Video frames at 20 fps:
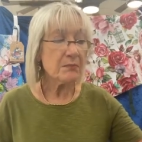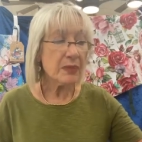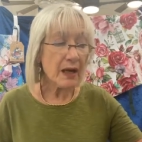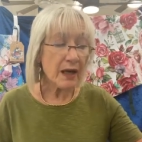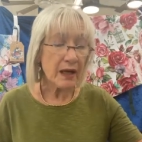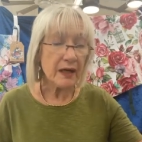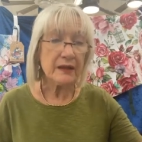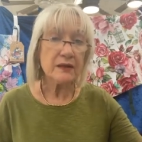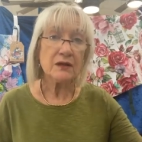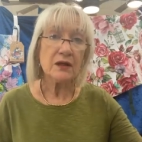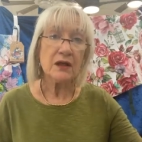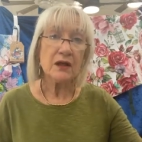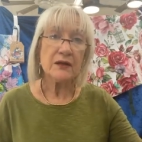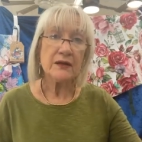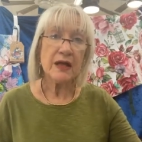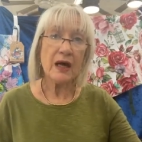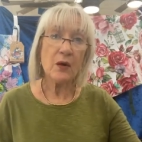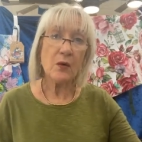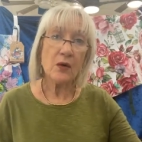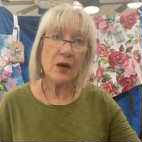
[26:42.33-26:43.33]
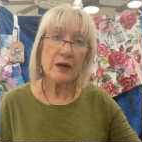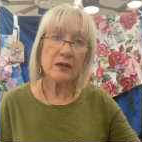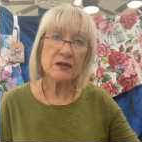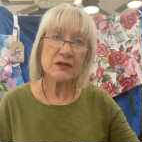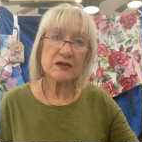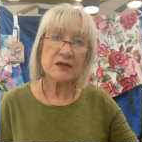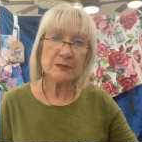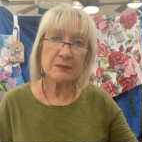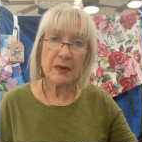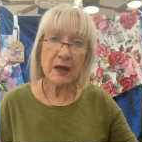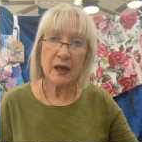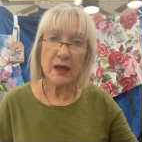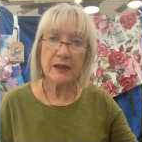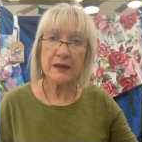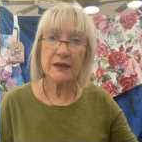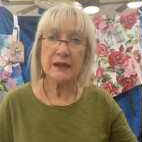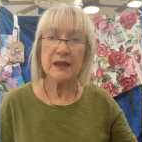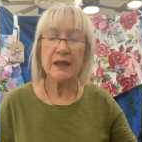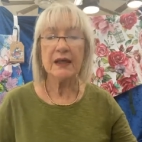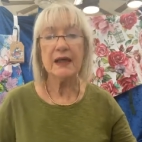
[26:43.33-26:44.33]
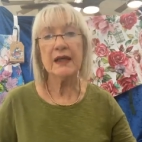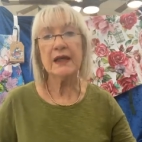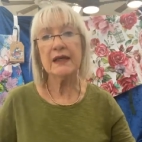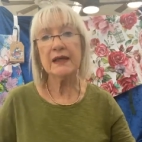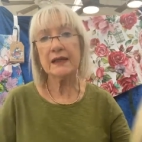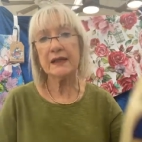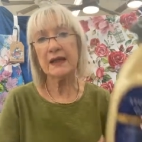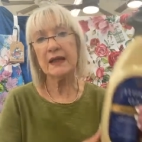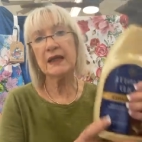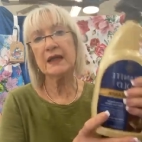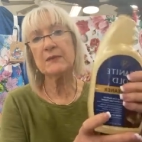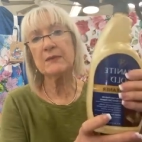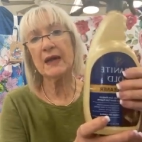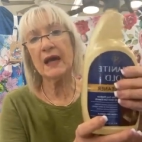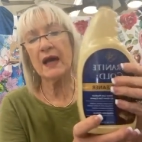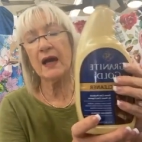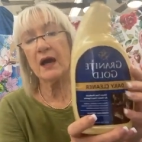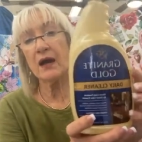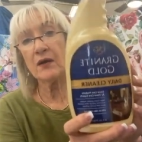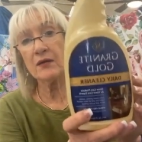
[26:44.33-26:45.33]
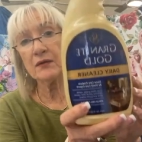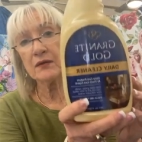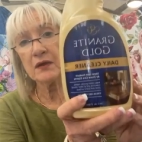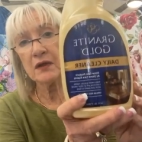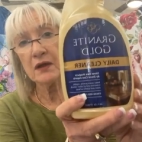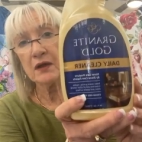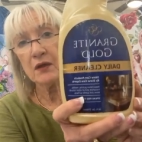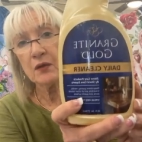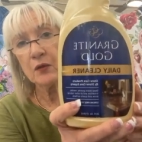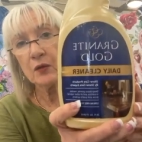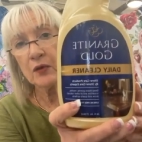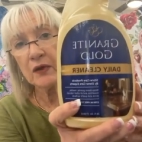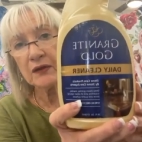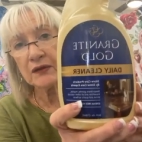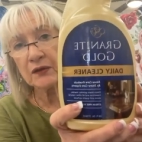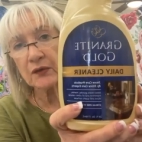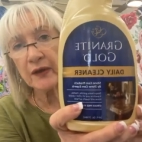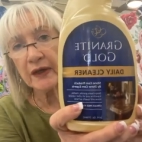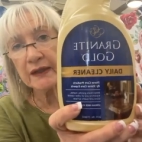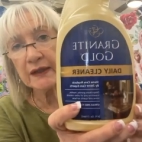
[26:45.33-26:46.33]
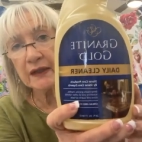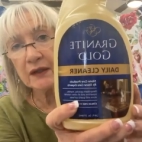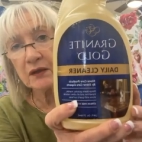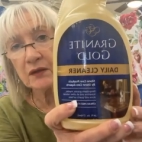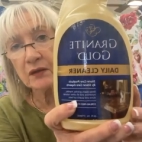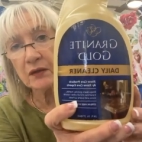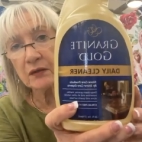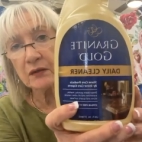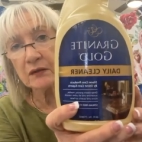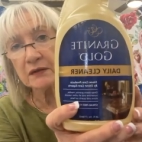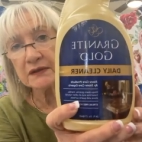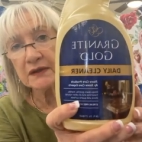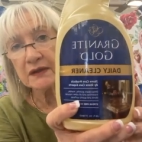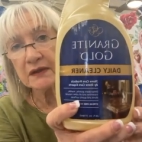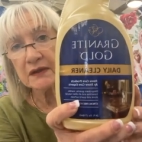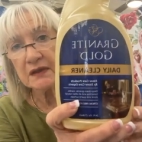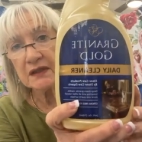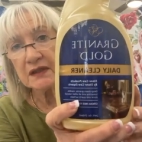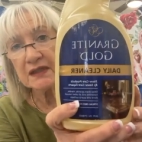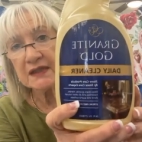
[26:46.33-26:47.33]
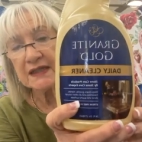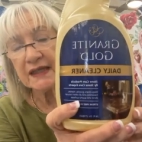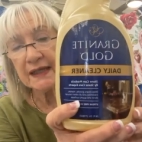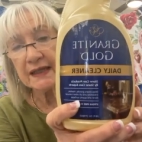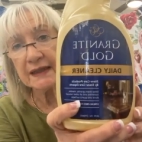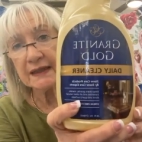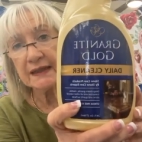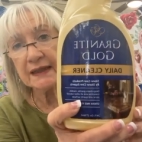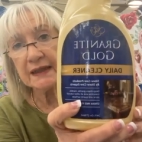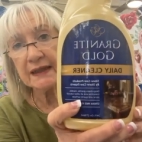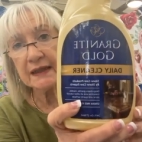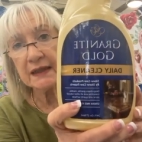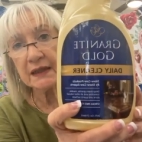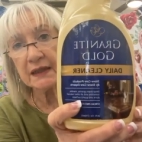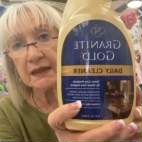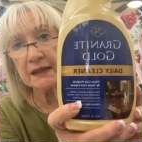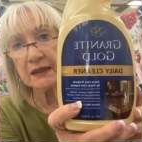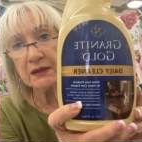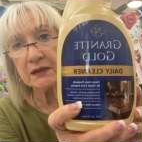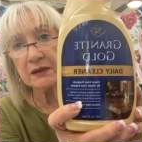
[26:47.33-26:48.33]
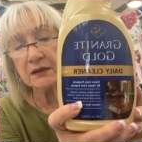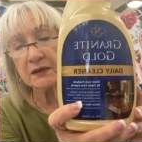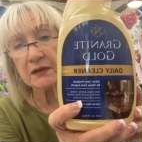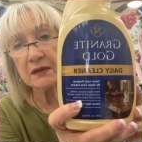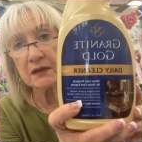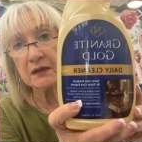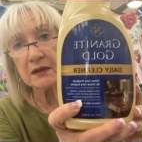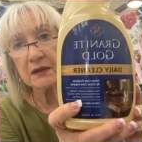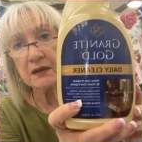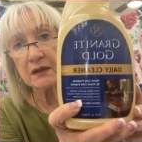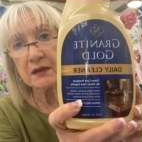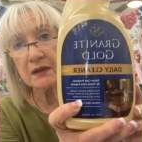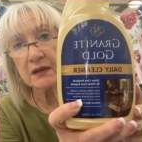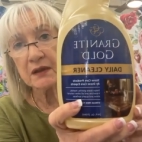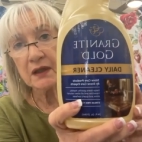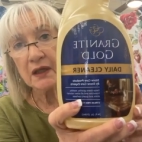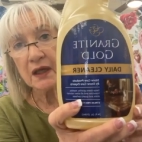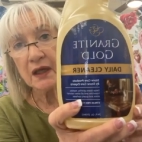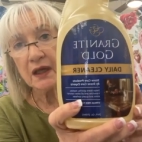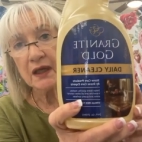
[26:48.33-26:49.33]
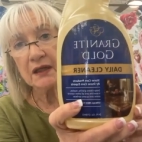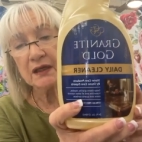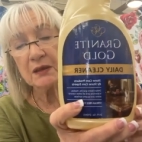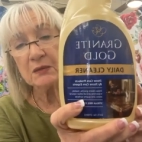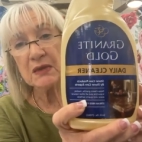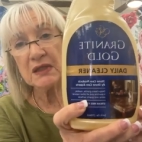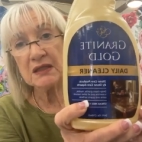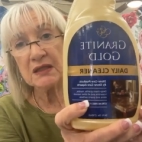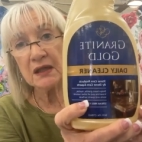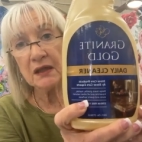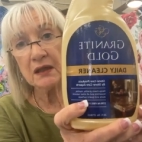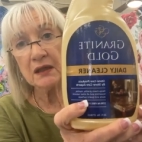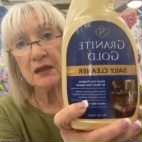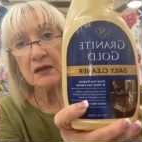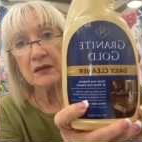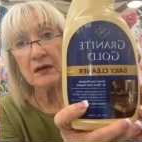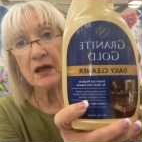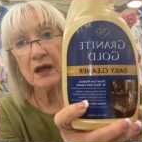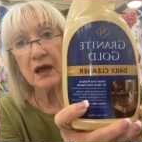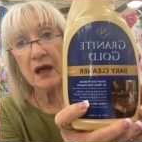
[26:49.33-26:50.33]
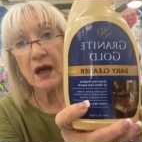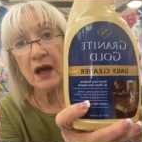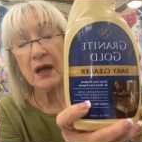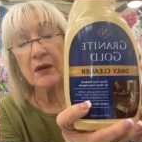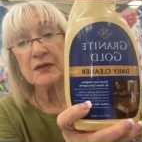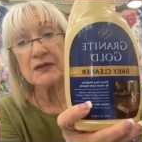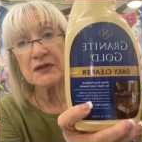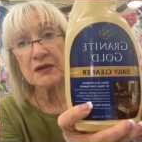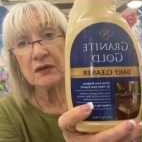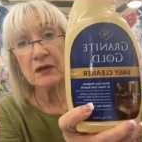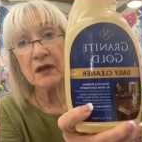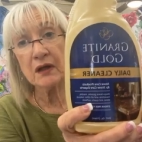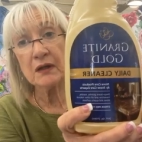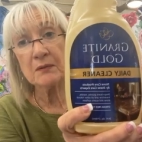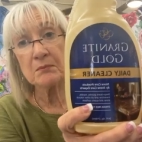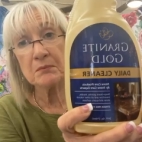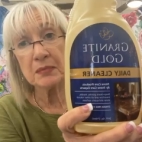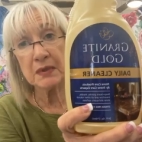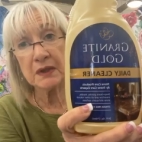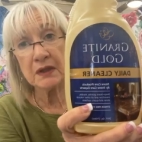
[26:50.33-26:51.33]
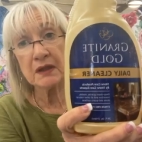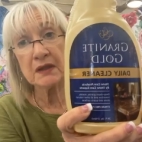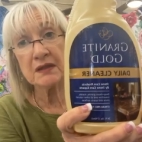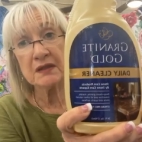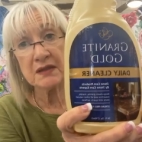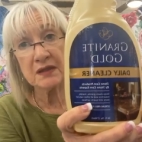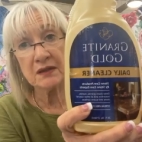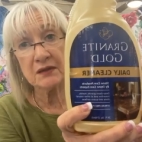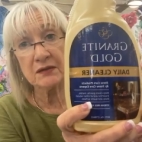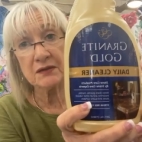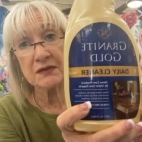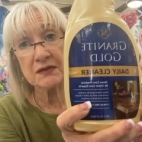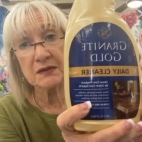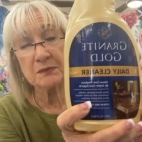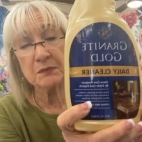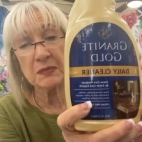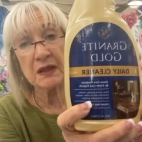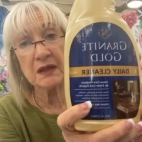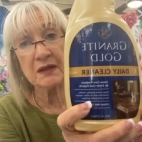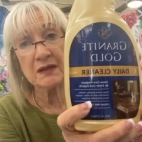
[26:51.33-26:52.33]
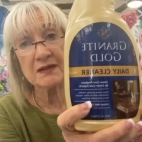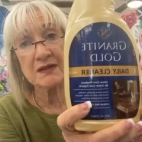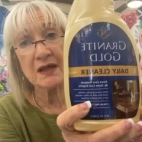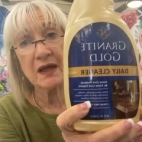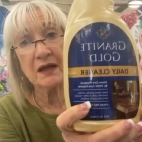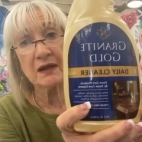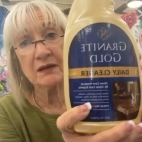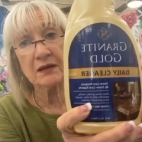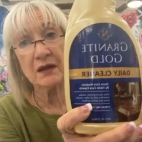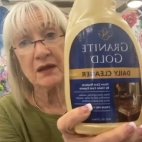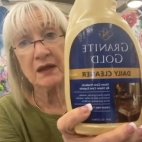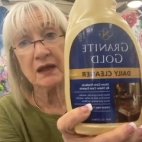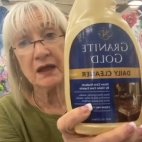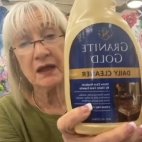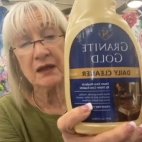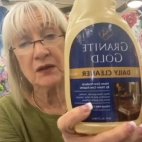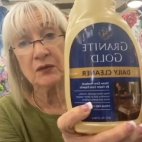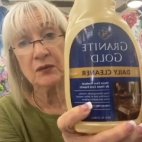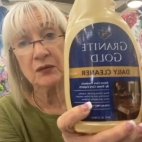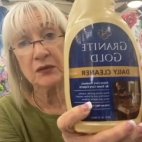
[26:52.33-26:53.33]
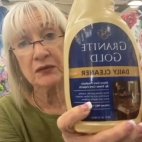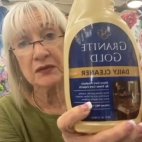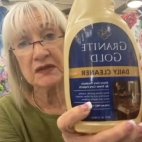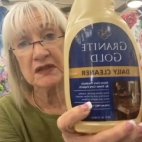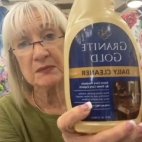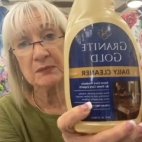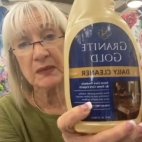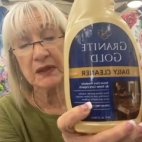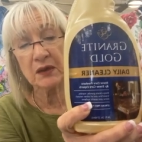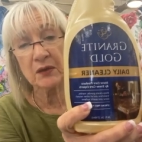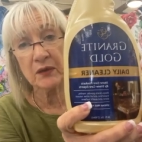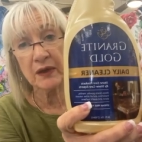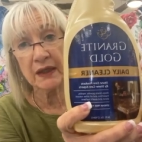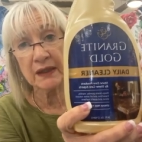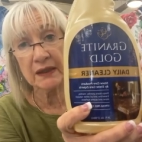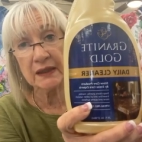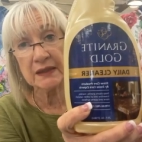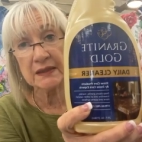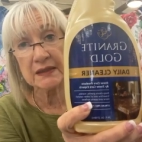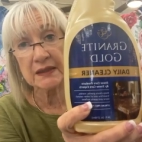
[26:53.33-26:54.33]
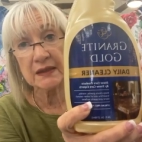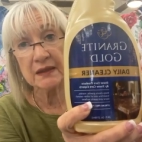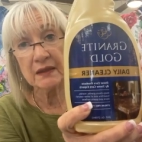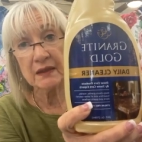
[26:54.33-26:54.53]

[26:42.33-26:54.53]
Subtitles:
But that water spot, it came out with Granite Gold Daily Cleaner. And let me tell you, I was crying big tears because I thought I had ruined my granite.